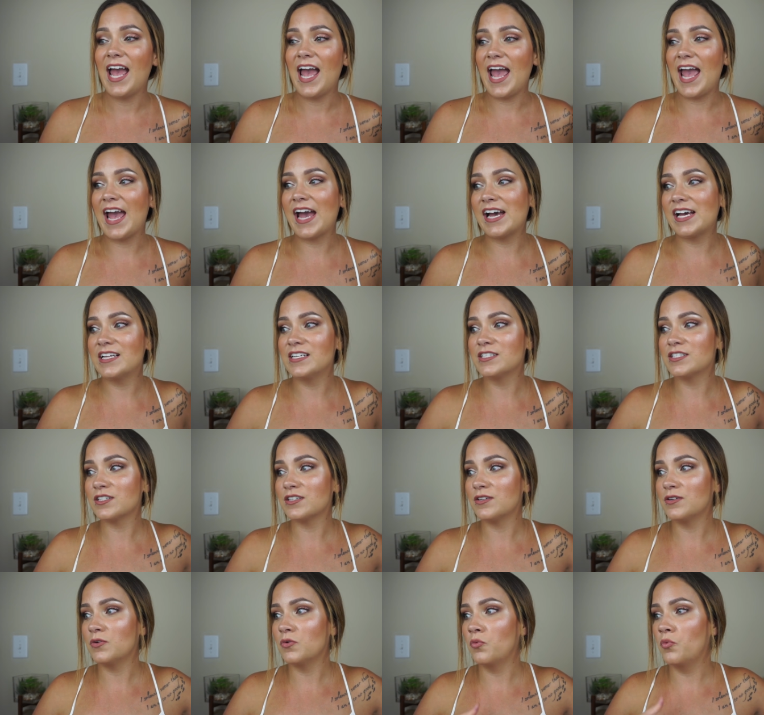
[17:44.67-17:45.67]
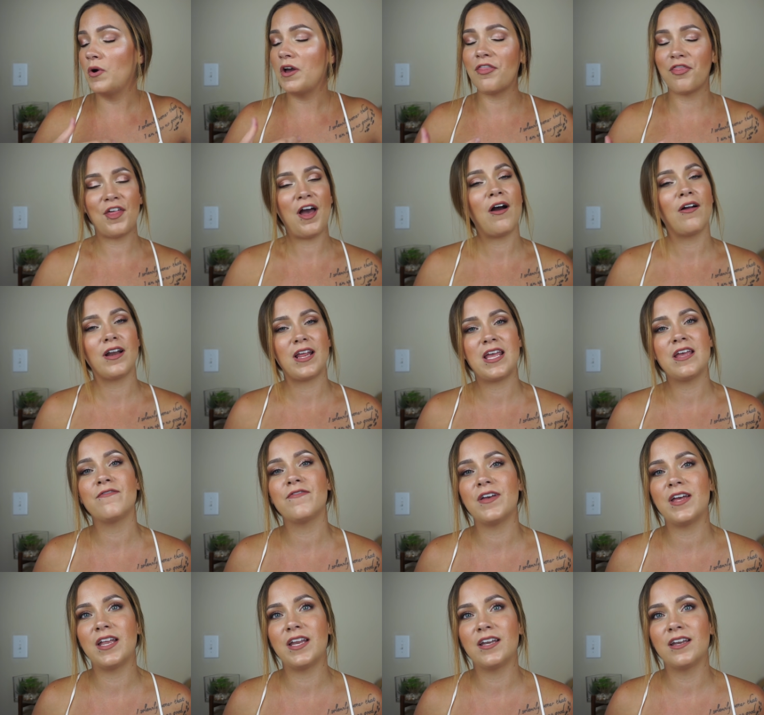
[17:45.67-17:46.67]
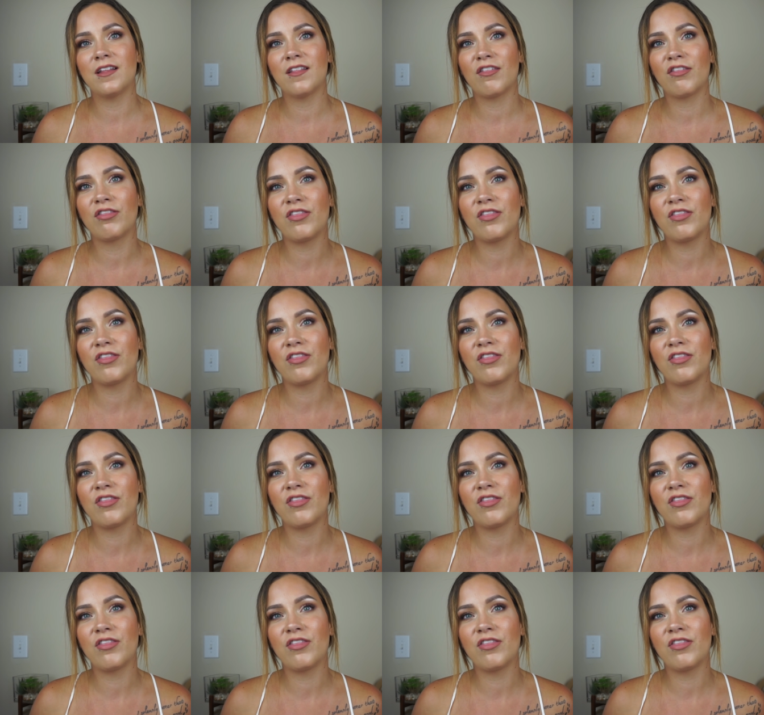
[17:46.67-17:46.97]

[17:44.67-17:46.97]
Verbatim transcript: and without even